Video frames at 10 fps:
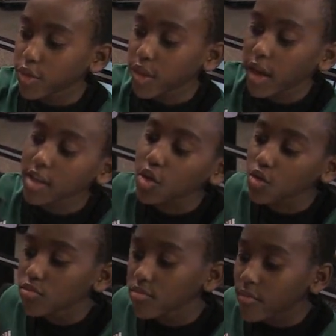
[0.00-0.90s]
Thank
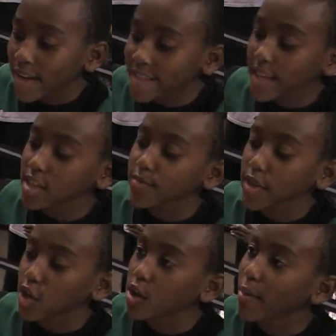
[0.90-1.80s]
you. I said
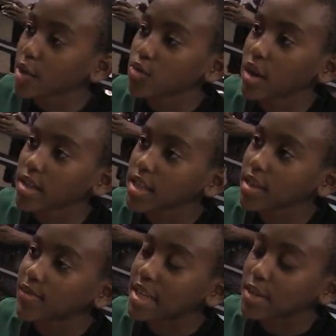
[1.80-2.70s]
something good about you on
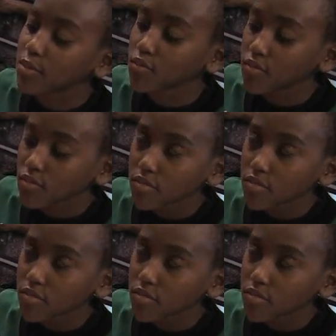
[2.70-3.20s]
TV.